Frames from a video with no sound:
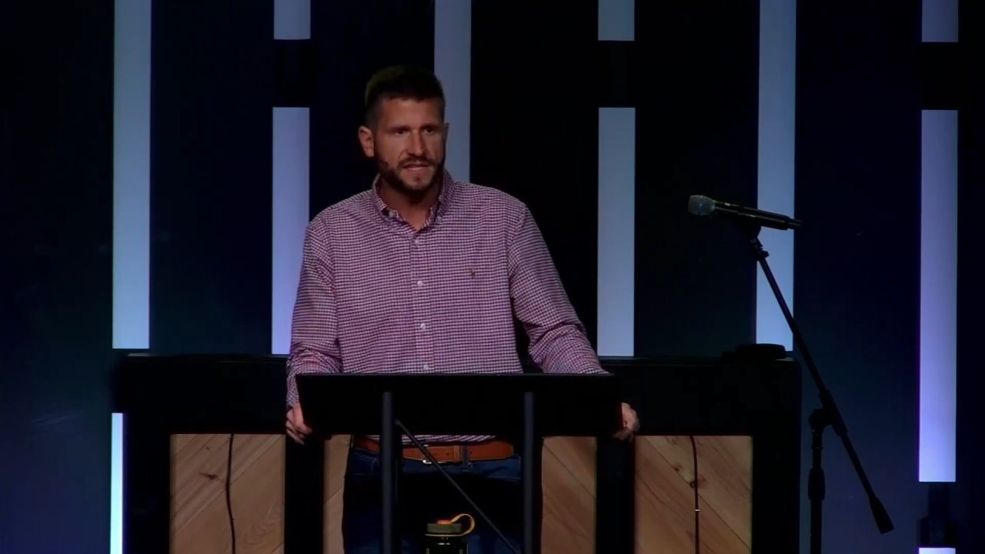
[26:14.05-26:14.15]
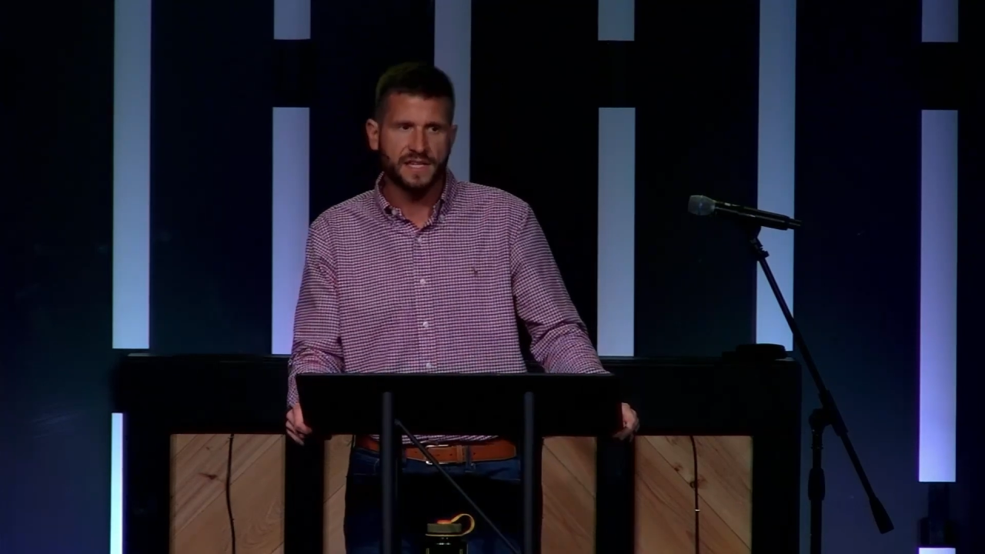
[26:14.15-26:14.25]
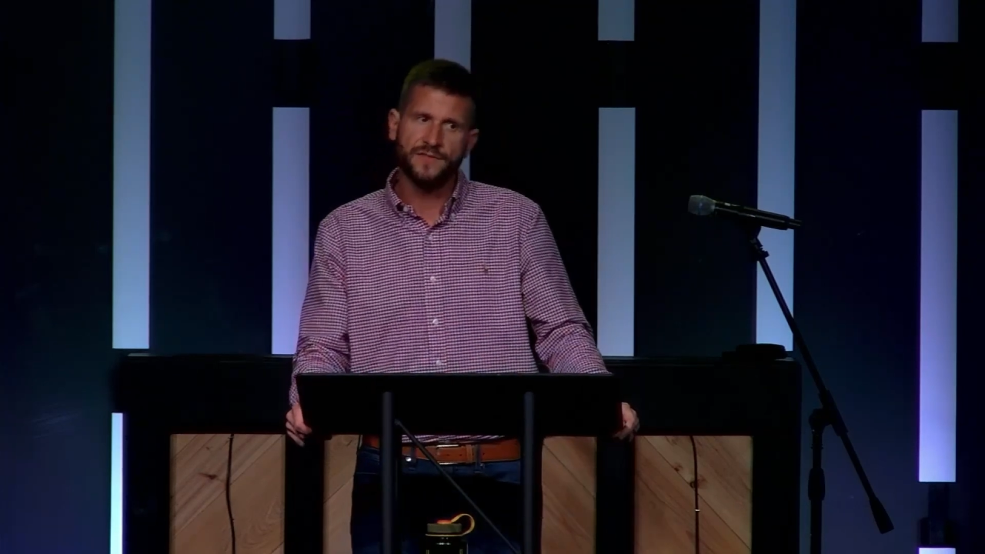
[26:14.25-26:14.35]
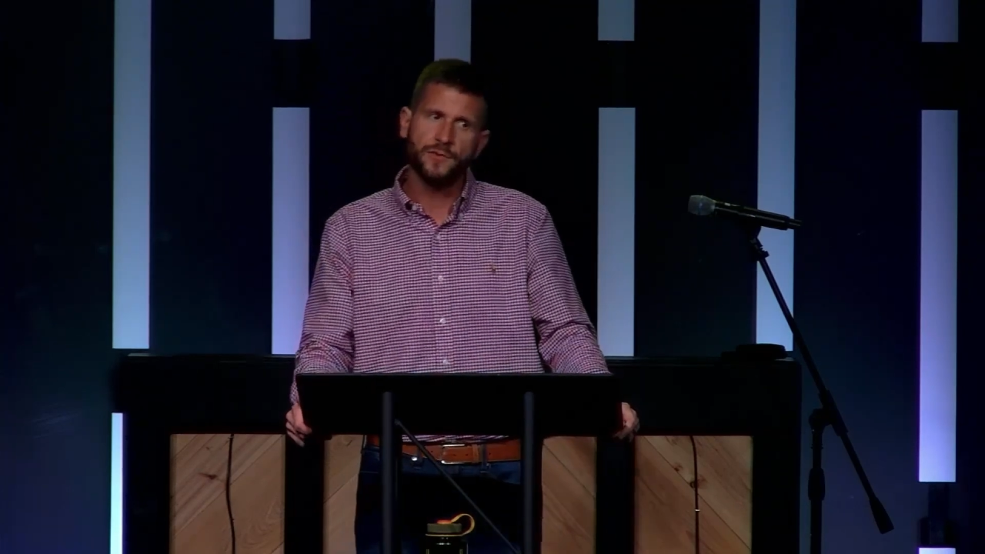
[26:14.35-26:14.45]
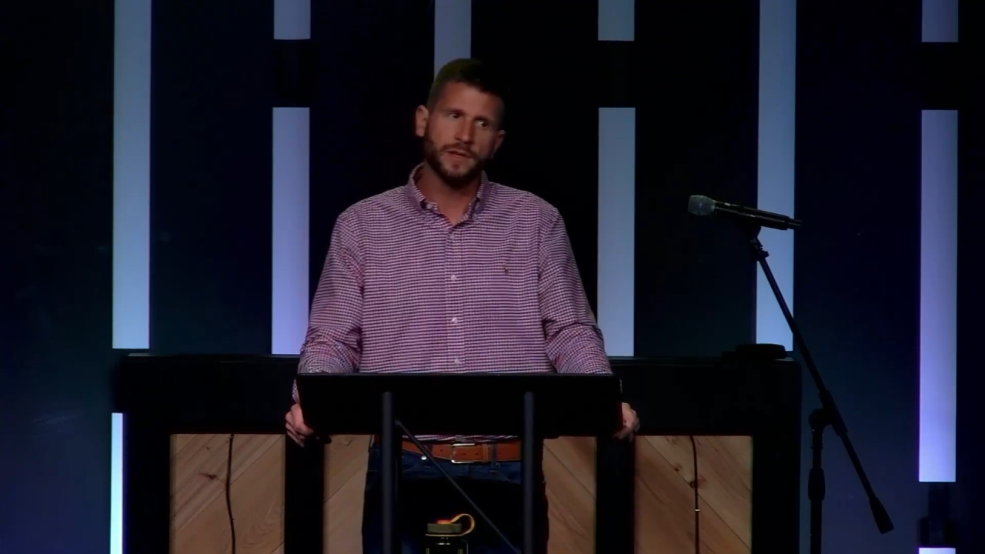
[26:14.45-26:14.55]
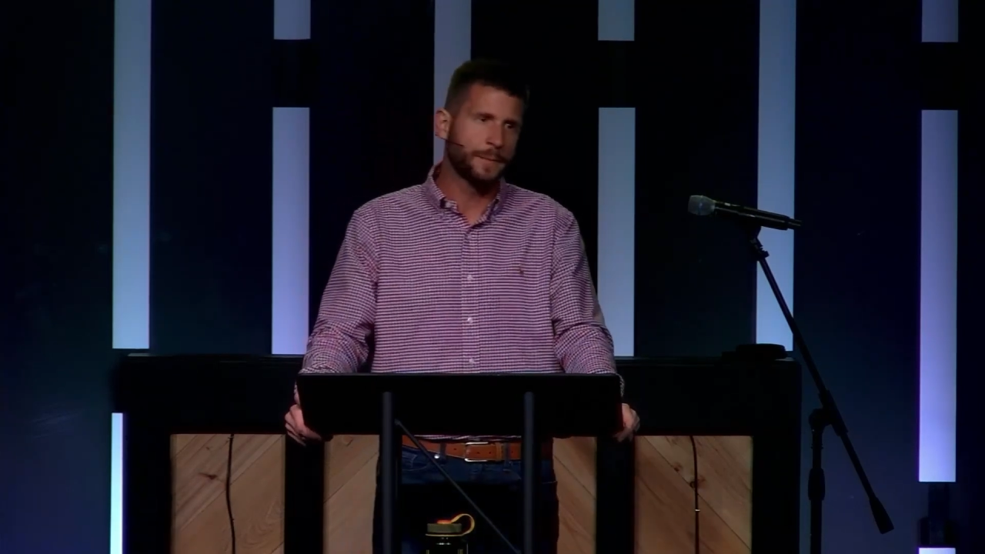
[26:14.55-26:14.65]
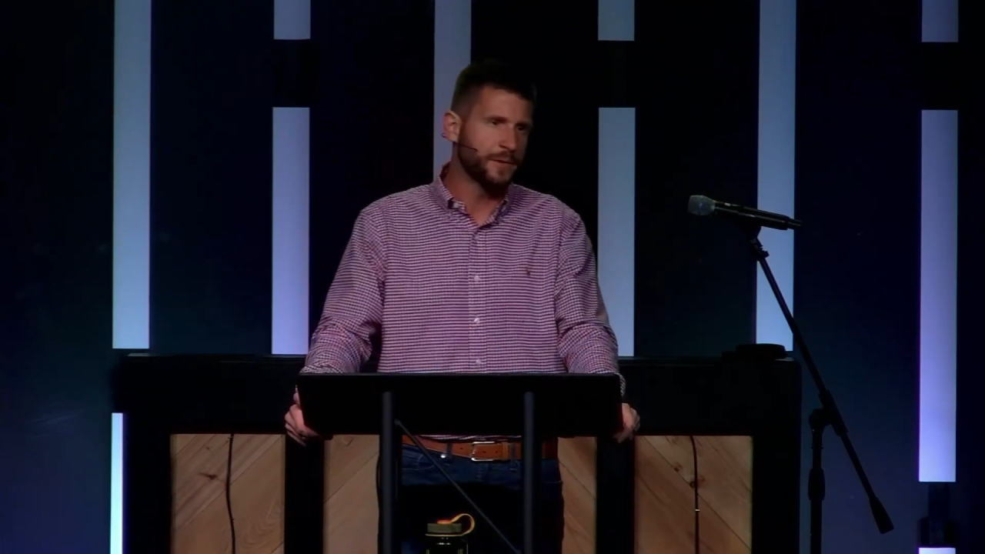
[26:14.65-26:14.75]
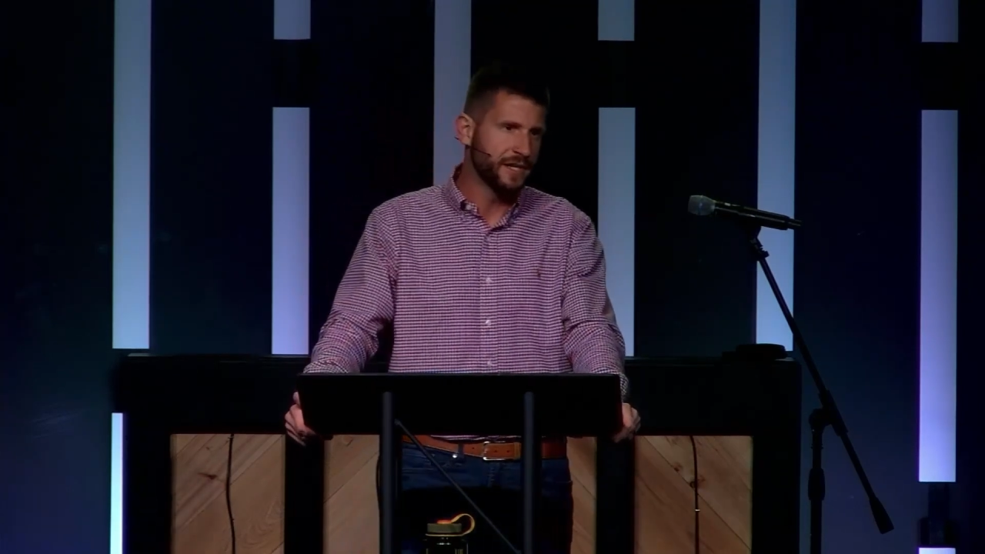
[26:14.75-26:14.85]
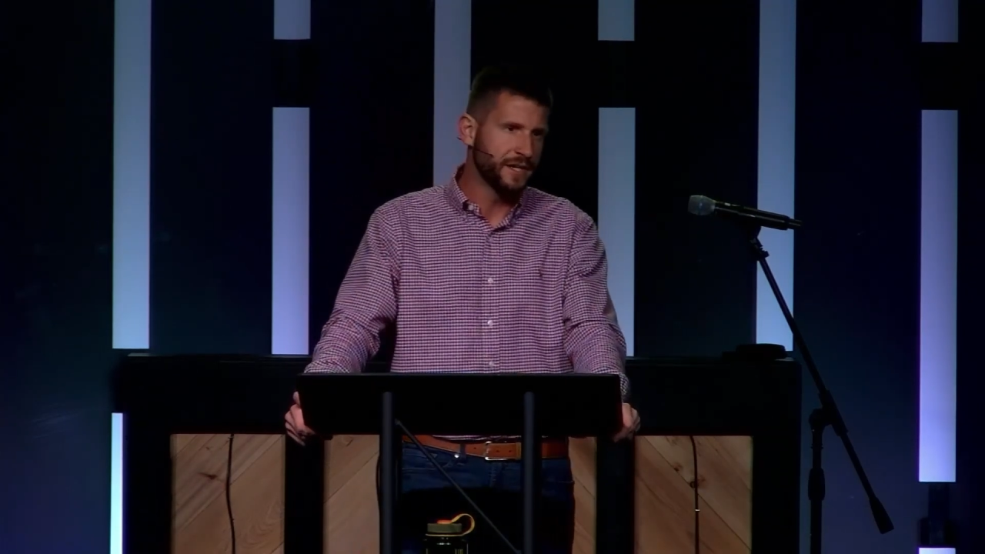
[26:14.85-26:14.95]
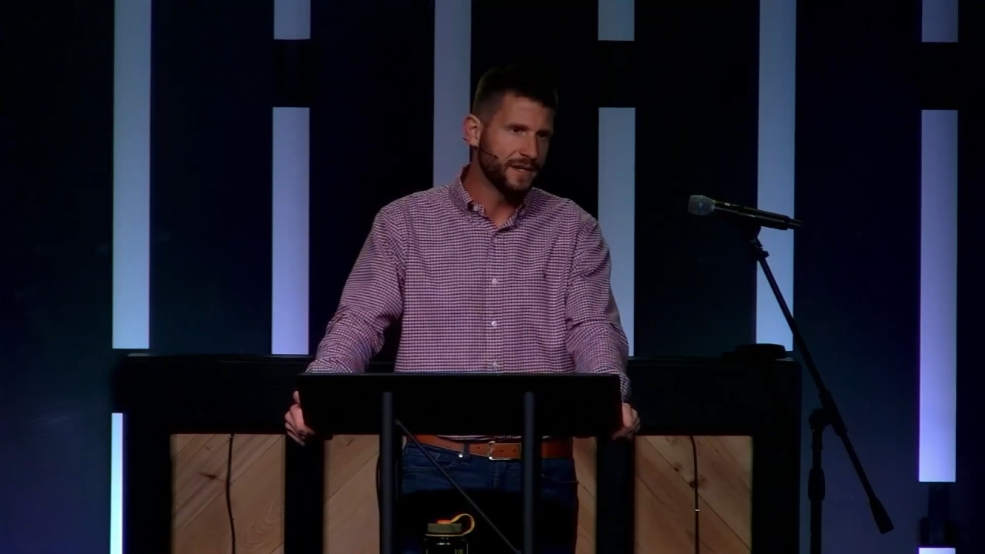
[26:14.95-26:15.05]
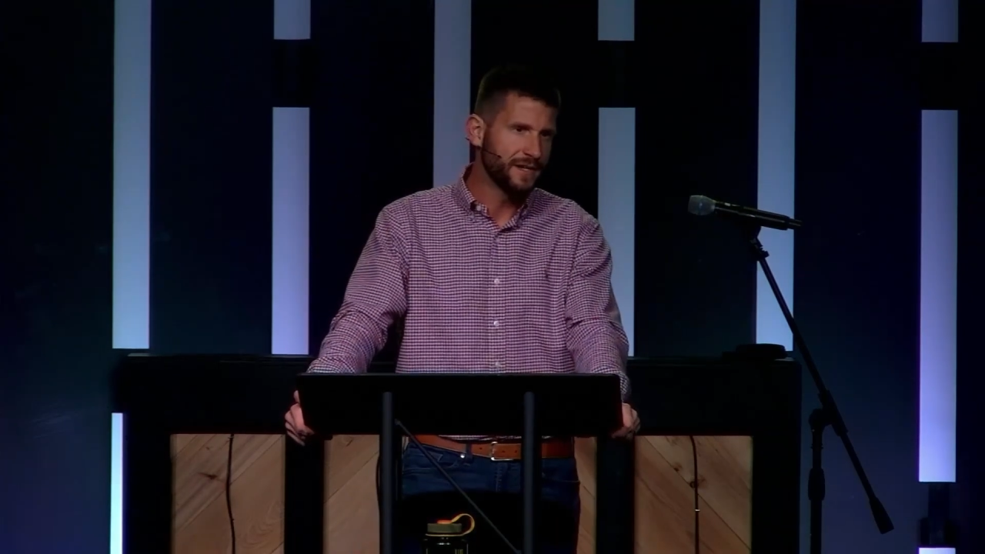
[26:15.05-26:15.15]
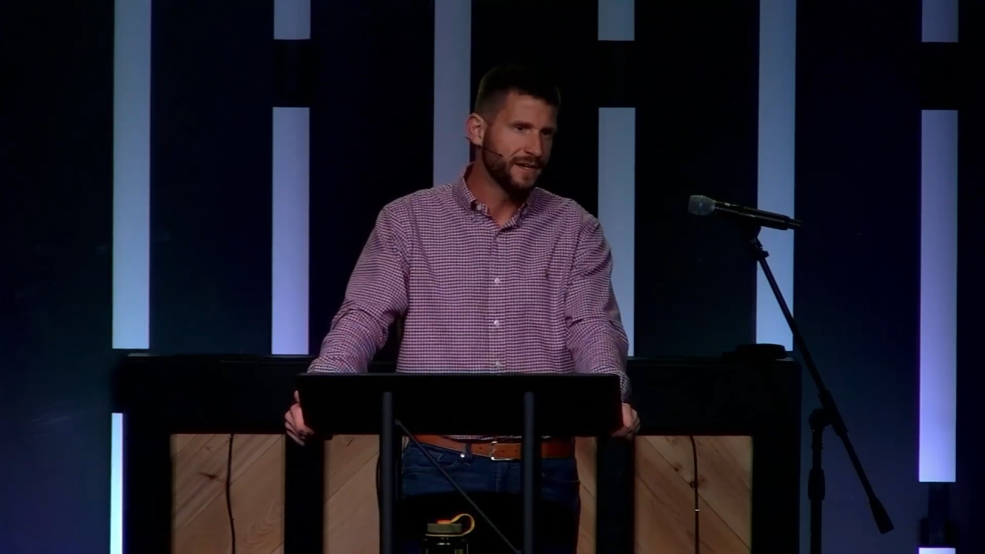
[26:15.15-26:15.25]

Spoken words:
doesn't give you a liberty